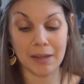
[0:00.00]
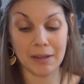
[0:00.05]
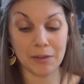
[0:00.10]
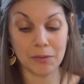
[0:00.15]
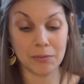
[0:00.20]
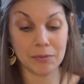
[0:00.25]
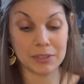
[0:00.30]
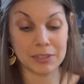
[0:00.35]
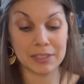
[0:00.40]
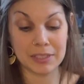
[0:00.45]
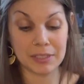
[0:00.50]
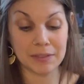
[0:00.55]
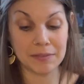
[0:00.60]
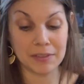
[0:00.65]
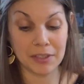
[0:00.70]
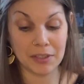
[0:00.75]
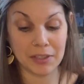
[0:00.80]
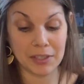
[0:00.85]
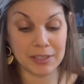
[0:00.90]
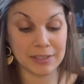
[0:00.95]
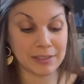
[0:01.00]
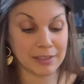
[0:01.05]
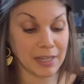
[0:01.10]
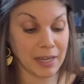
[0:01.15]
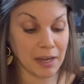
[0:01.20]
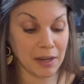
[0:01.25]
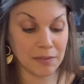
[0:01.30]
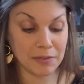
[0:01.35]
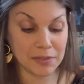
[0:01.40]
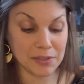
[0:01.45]
received either as
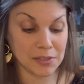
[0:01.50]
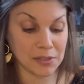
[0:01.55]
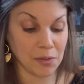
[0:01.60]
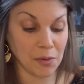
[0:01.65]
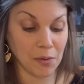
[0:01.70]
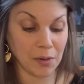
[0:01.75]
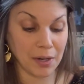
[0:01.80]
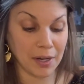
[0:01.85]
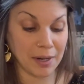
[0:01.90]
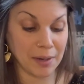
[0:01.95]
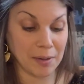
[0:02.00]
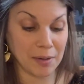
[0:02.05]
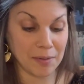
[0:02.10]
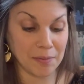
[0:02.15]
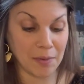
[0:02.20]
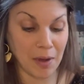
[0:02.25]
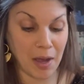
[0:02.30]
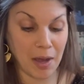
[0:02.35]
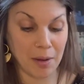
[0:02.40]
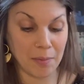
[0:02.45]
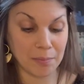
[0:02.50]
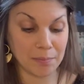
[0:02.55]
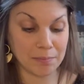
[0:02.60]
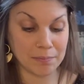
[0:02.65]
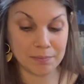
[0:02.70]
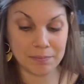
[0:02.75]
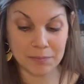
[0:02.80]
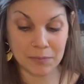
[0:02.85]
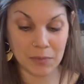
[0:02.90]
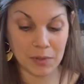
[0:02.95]
gifts or
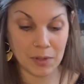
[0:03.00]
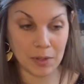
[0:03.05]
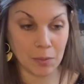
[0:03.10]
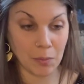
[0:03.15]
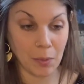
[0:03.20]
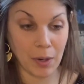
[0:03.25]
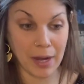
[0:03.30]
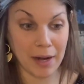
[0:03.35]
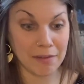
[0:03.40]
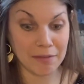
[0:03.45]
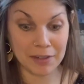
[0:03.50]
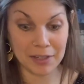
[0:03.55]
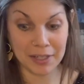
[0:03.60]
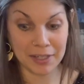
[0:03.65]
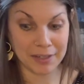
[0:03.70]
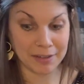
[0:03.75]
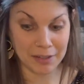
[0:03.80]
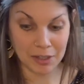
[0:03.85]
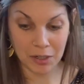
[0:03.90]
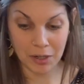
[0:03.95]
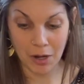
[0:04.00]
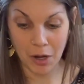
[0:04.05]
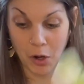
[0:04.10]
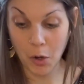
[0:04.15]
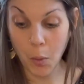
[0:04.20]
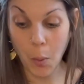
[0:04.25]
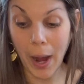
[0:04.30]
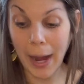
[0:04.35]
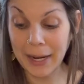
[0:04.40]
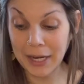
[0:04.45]
whatever
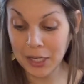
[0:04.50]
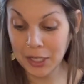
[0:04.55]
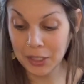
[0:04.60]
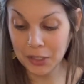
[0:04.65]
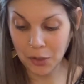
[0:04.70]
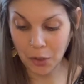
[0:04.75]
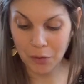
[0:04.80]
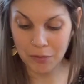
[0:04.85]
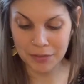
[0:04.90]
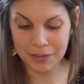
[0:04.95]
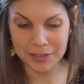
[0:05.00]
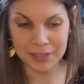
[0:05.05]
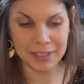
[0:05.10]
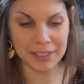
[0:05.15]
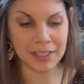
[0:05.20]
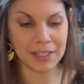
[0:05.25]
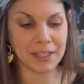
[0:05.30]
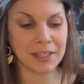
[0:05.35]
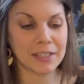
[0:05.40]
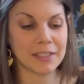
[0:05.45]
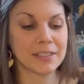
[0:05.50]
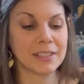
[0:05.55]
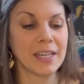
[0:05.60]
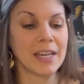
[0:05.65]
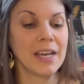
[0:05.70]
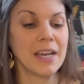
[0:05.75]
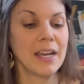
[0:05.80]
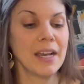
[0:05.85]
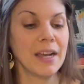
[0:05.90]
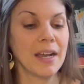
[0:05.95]
acquired over the years,
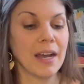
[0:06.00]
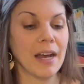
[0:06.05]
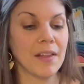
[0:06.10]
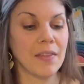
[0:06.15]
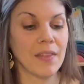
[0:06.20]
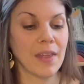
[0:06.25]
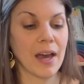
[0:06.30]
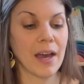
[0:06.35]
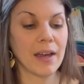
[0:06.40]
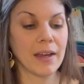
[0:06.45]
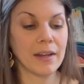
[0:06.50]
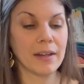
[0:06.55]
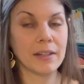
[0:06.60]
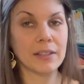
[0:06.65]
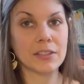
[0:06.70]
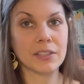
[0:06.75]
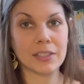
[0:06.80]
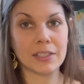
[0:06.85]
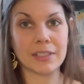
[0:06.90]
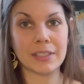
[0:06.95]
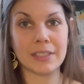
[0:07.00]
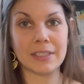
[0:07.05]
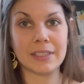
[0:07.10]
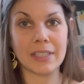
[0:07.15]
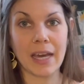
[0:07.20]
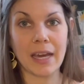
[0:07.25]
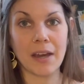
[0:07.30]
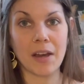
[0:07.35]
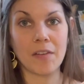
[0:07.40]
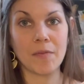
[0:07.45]
and then just a
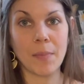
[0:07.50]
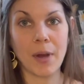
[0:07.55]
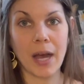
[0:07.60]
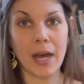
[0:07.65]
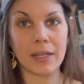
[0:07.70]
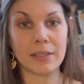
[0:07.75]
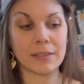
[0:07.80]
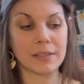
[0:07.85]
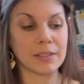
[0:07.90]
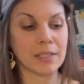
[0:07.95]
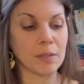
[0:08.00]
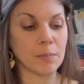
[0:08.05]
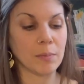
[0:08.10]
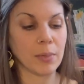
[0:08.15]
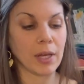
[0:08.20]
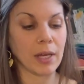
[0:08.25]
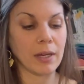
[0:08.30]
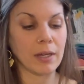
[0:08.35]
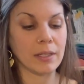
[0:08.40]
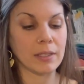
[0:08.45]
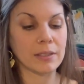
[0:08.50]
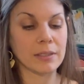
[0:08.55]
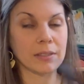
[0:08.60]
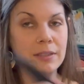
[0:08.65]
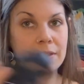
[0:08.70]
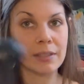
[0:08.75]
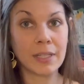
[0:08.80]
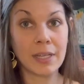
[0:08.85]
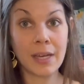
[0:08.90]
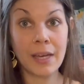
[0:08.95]
set of pots and
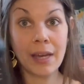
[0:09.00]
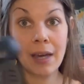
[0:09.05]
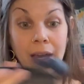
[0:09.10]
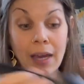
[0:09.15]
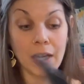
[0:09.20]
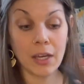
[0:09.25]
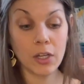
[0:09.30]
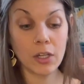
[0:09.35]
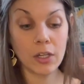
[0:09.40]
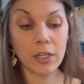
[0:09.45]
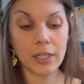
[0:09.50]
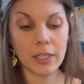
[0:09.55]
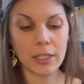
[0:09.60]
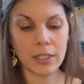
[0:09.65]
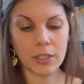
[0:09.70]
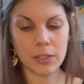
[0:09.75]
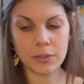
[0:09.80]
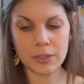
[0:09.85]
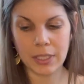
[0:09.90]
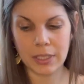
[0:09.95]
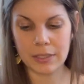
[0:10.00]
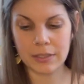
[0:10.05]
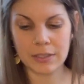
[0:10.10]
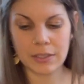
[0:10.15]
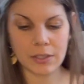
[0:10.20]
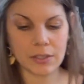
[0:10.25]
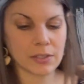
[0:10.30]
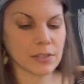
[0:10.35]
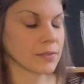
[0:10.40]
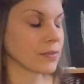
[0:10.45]
pans and cooking
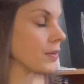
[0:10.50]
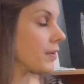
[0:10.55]
utensils for